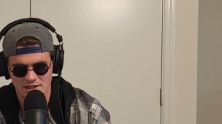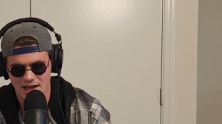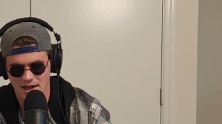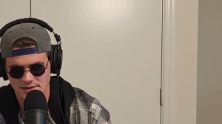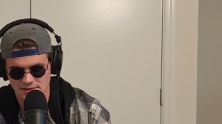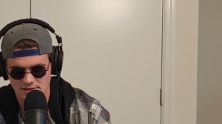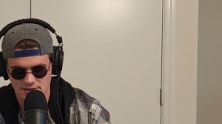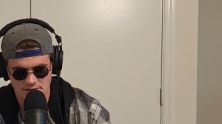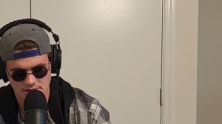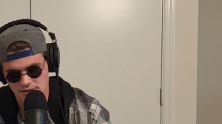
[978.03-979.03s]
cast
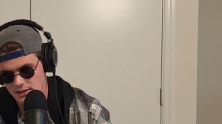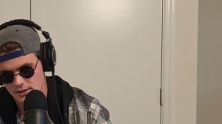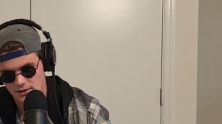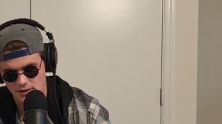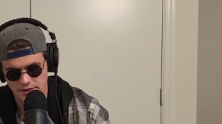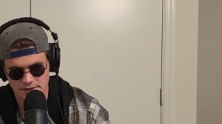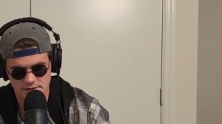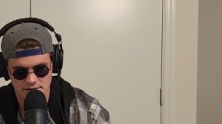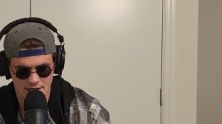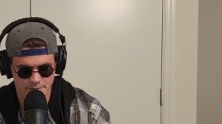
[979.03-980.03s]
on
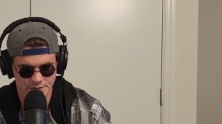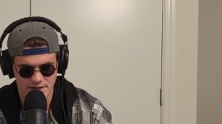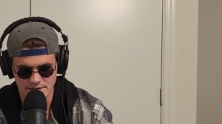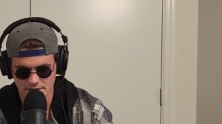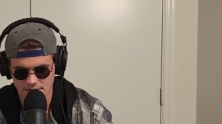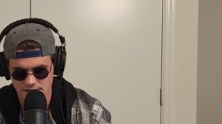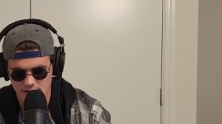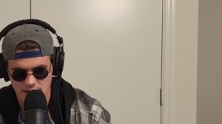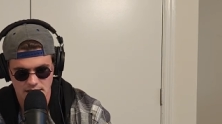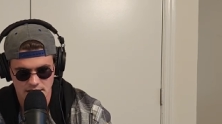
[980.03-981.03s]
Instagram because I
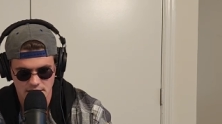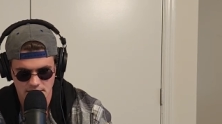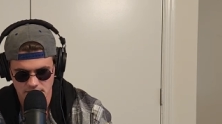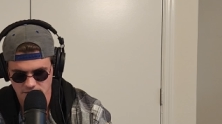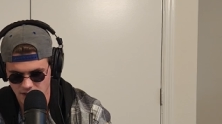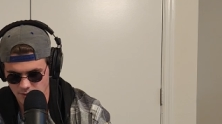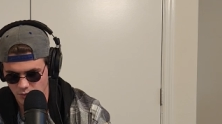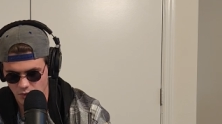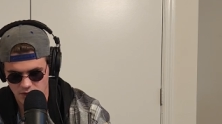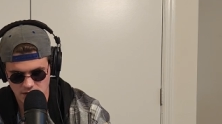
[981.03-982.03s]
was
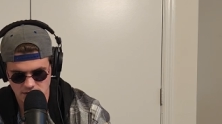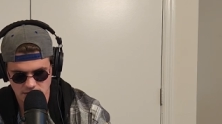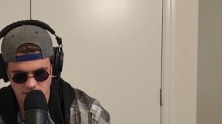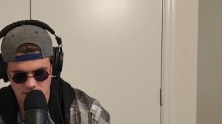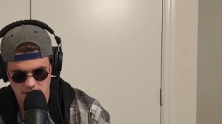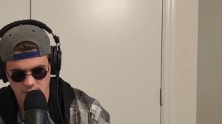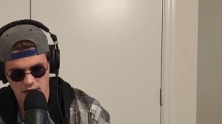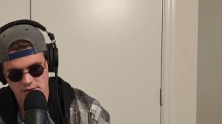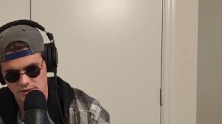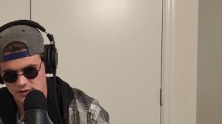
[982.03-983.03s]
fanboying a little hard
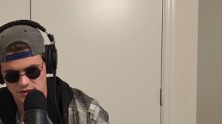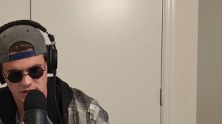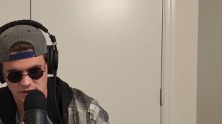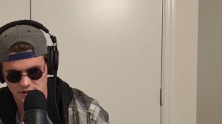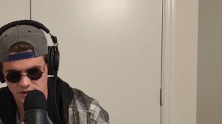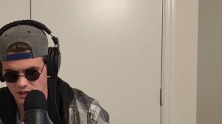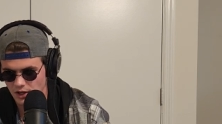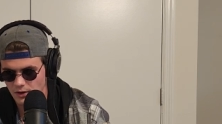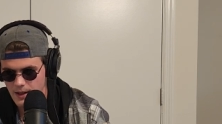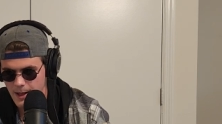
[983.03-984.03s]
about this the
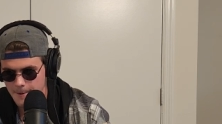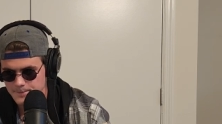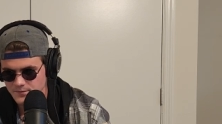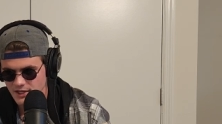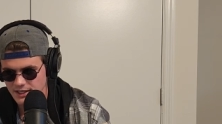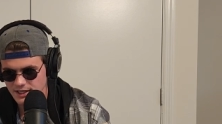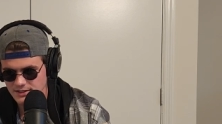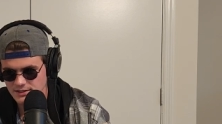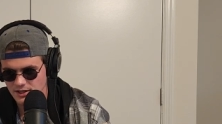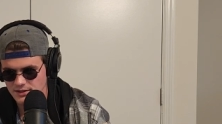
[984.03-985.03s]
show. And
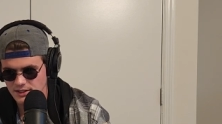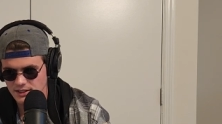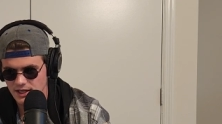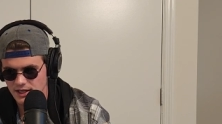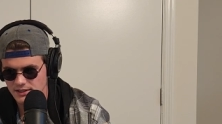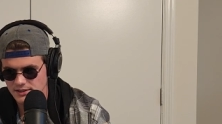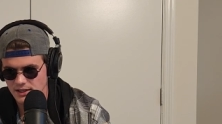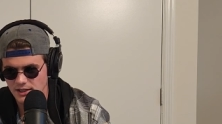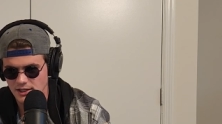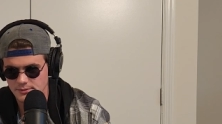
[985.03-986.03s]
that's another thing,
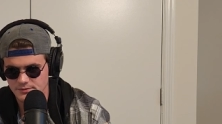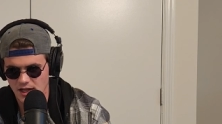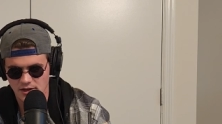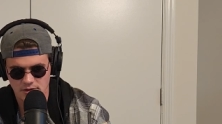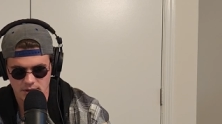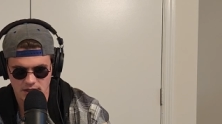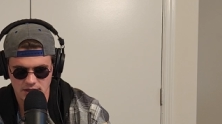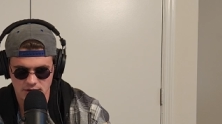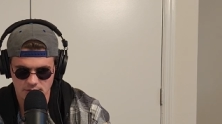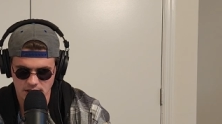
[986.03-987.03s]
guys. Um, I don't know about
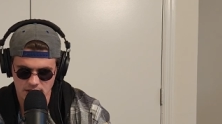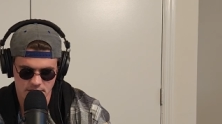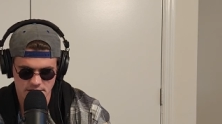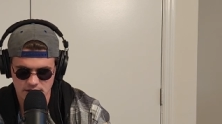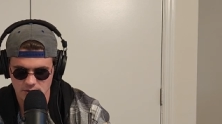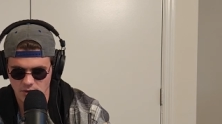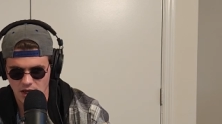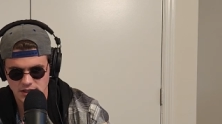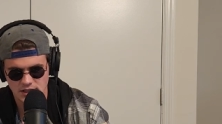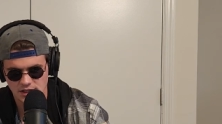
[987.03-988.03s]
you, but like when I start
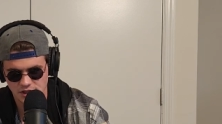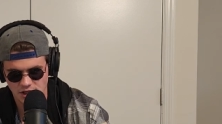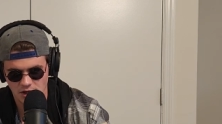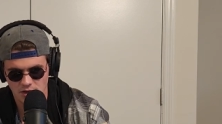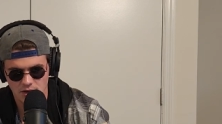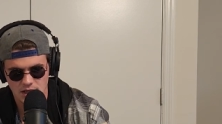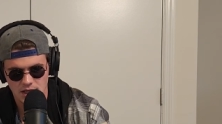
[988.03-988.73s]
watching a show,